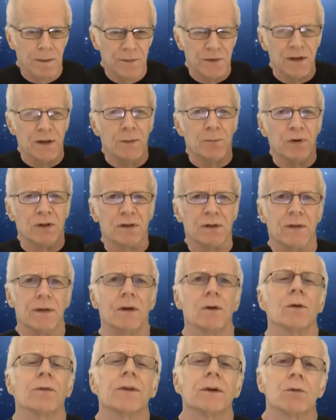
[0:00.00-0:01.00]
deep into
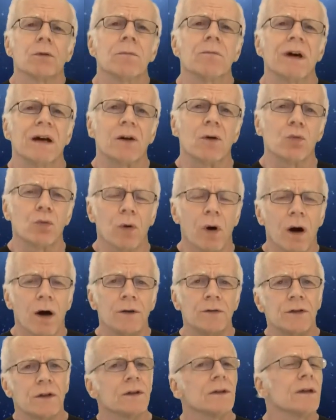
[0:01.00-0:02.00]
the earth. They were metal
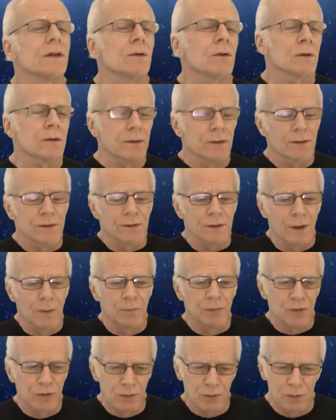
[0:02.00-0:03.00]
rods, and he hooked this
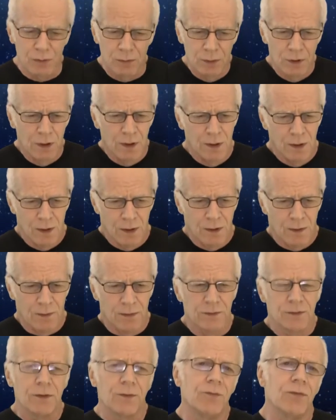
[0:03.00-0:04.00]
up to
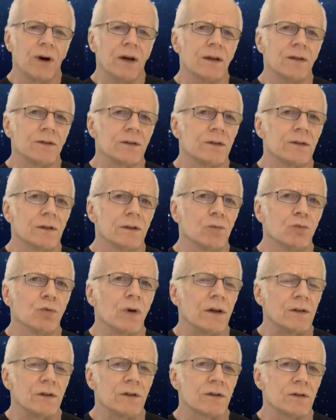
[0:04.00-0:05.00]
the device that
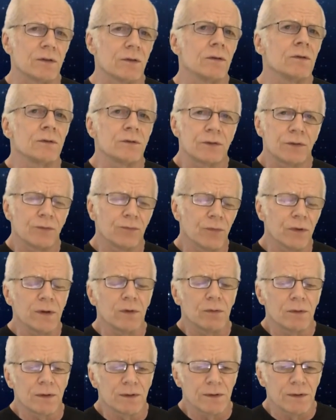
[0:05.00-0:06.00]
registers the
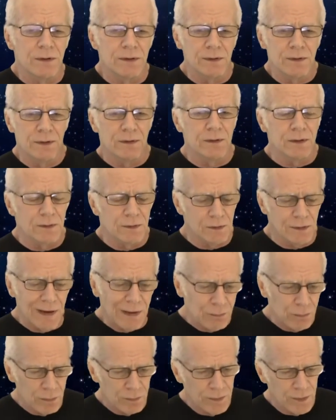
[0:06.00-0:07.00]
frequencies, and
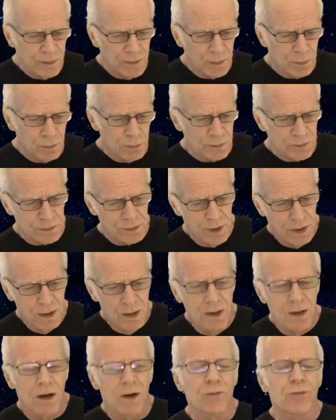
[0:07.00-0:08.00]
discovered that there was
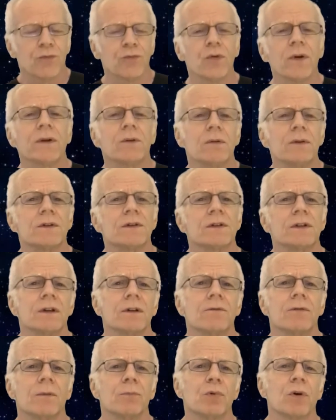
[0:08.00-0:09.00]
a frequency
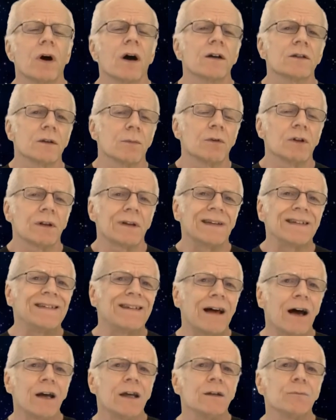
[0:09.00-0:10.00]
of approximately
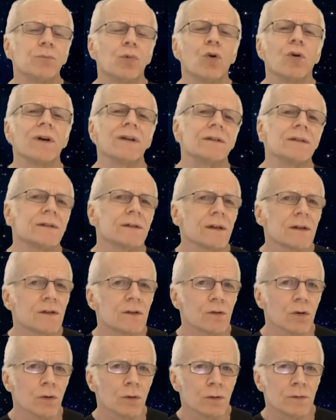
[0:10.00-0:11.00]

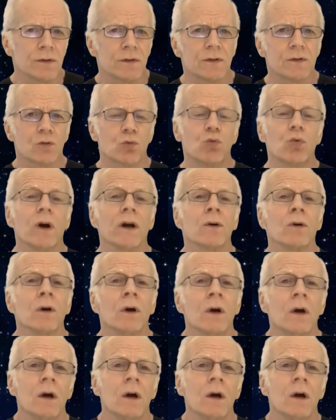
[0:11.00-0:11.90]
9.6 hertz square